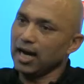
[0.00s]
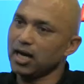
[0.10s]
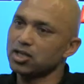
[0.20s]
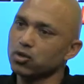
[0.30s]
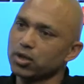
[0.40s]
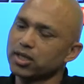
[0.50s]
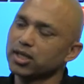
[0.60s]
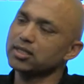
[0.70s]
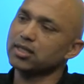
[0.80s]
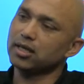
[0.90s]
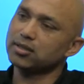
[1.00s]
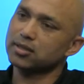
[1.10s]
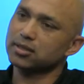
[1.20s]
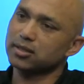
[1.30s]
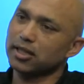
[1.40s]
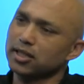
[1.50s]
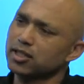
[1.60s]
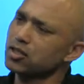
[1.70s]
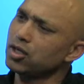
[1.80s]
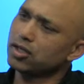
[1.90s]
I saw in the results that
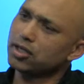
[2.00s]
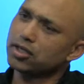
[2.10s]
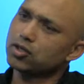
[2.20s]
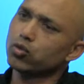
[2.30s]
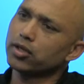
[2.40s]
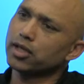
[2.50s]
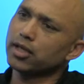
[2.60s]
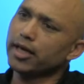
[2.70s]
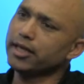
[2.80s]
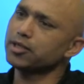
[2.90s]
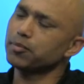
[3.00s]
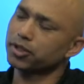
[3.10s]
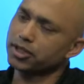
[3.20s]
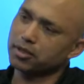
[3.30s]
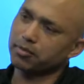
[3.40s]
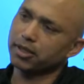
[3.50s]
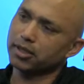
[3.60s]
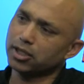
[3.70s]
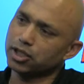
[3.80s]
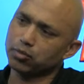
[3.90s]
that ladies participate
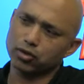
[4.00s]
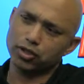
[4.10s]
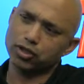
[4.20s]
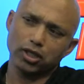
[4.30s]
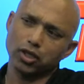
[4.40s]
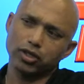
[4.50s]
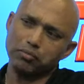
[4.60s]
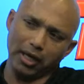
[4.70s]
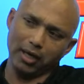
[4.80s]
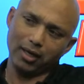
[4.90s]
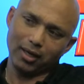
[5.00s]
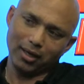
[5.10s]
in the sport, so it's not only men.